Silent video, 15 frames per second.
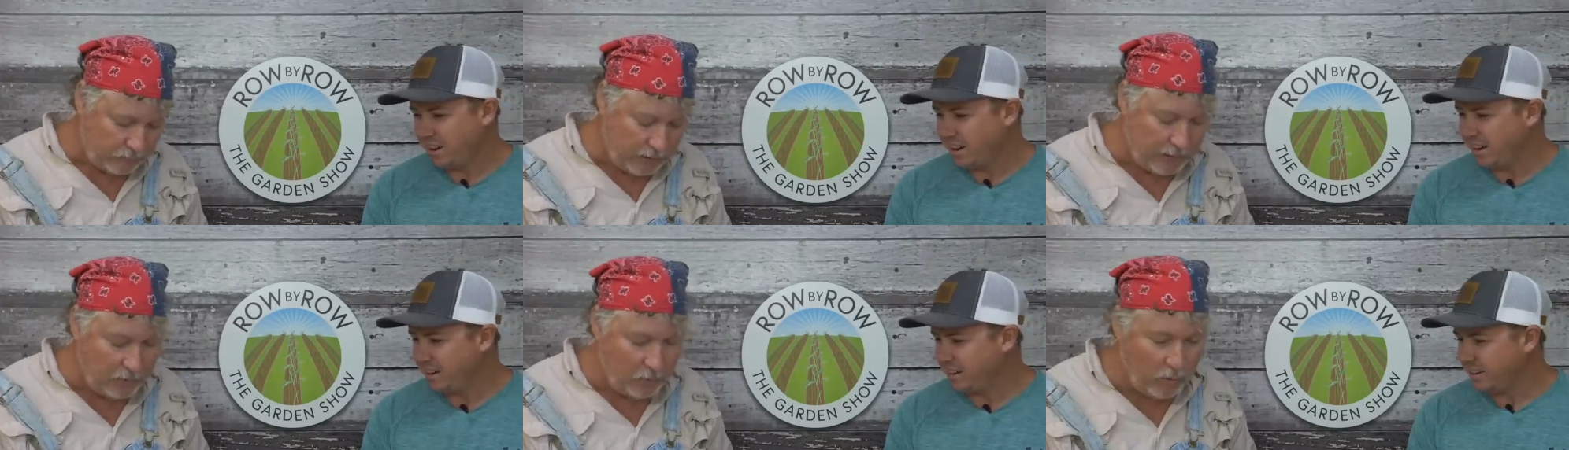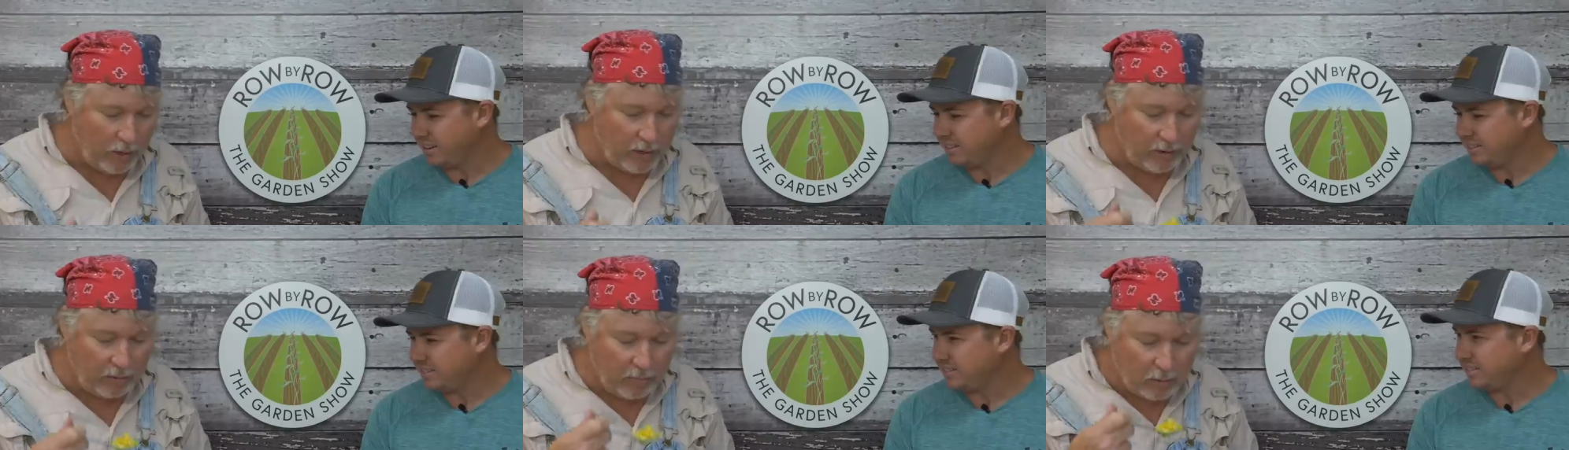
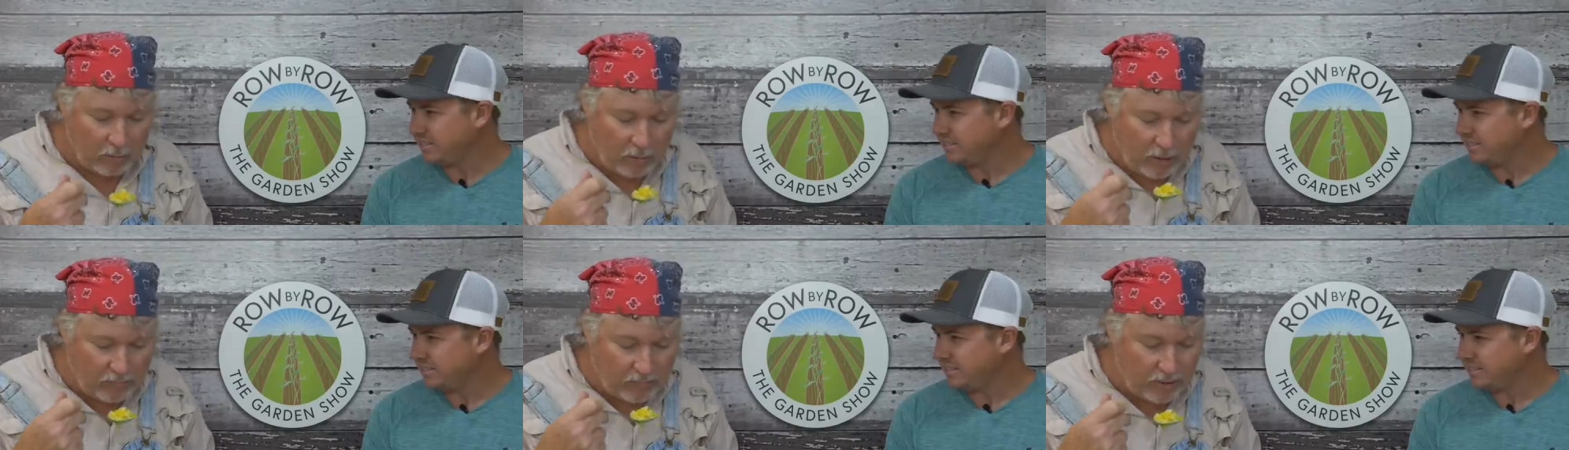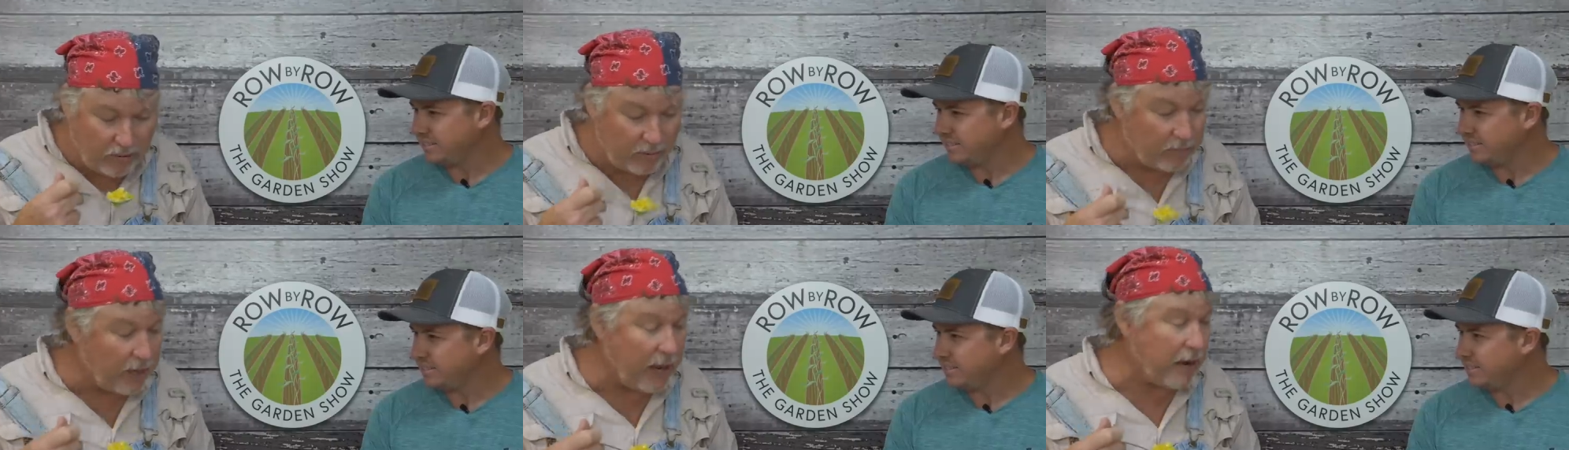Speaker 1: Anyway, I, am gonna open
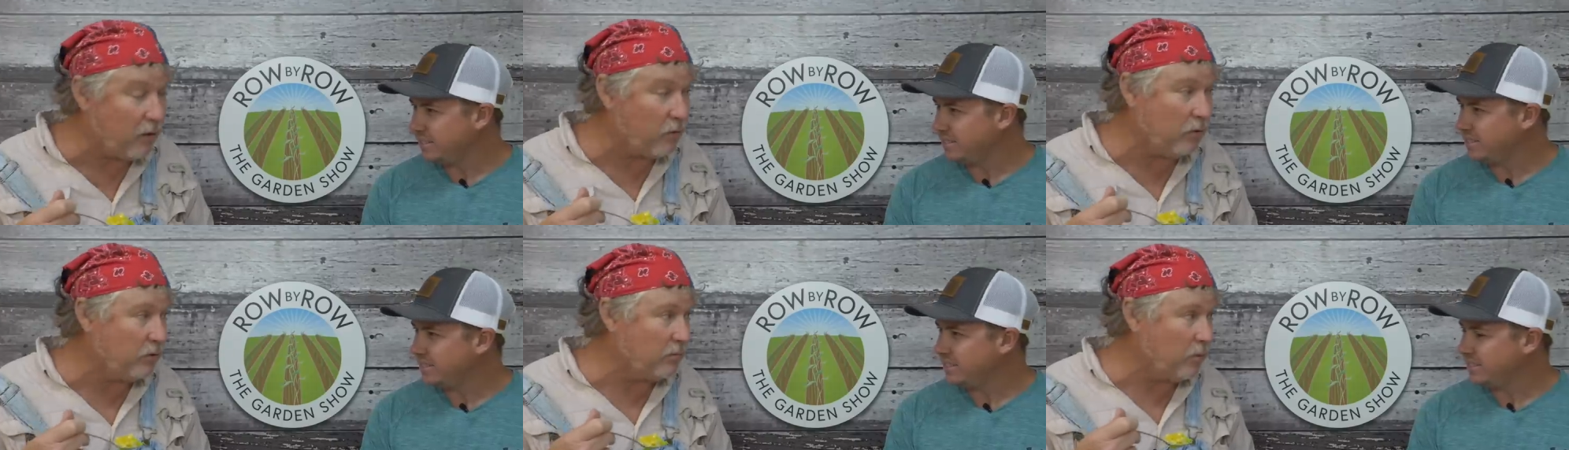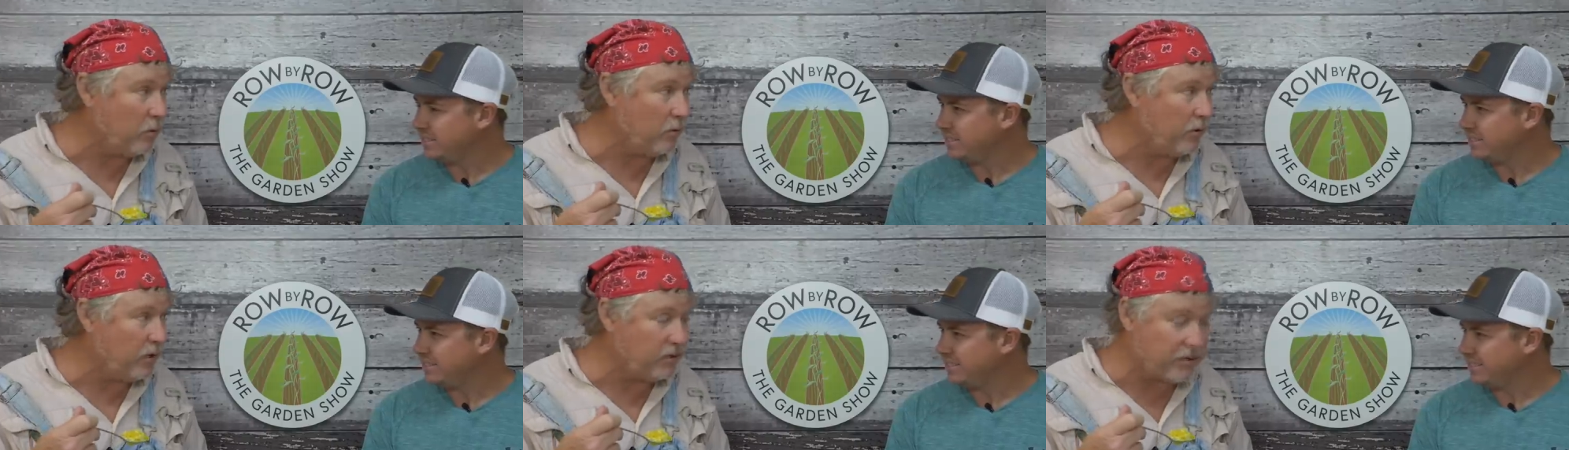up, but I ain't growing no
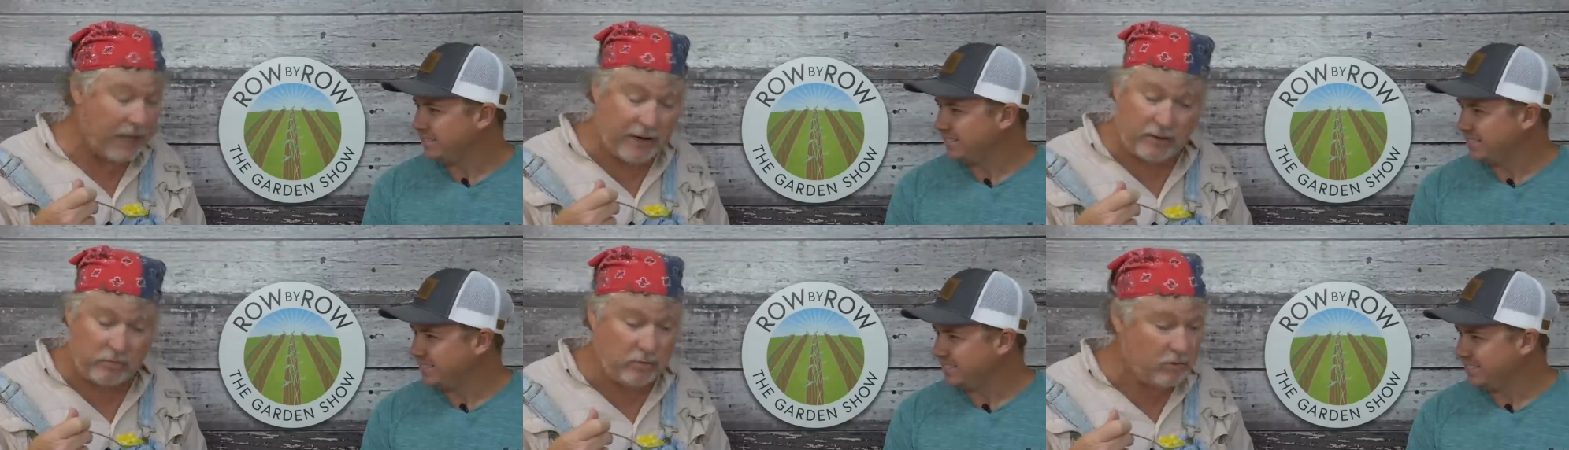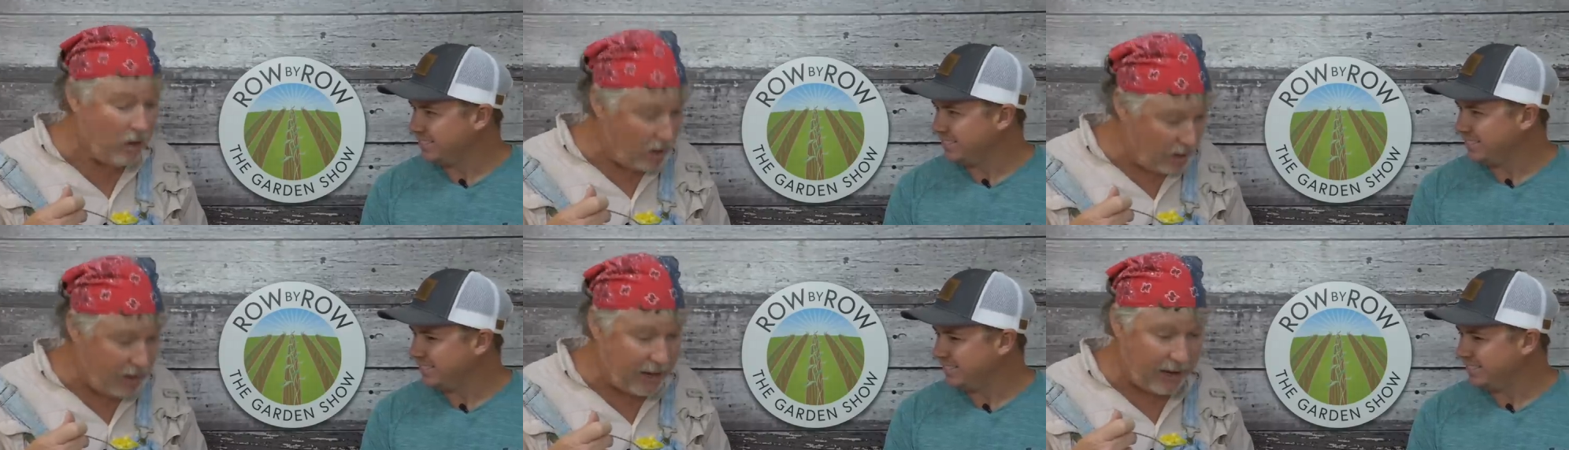more of this. I do
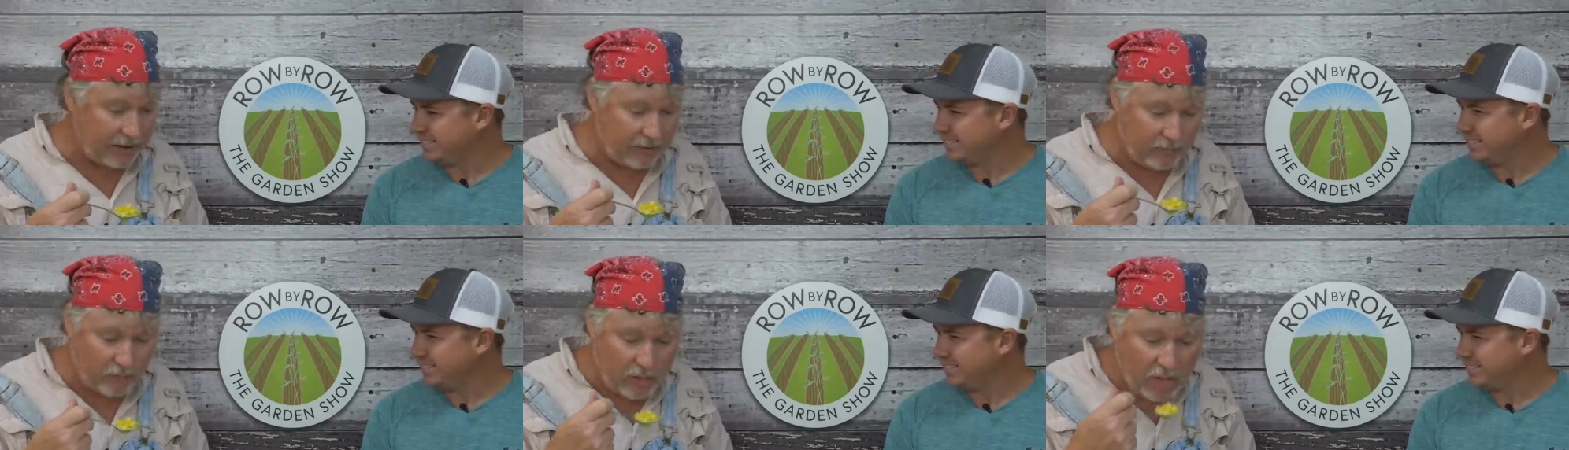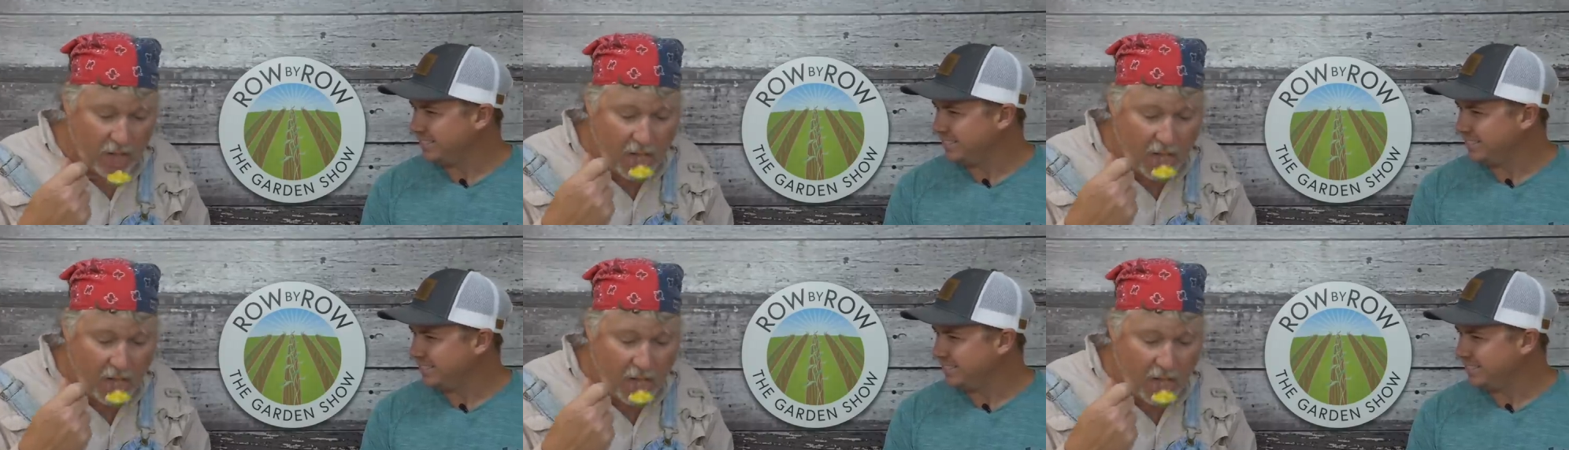not like it.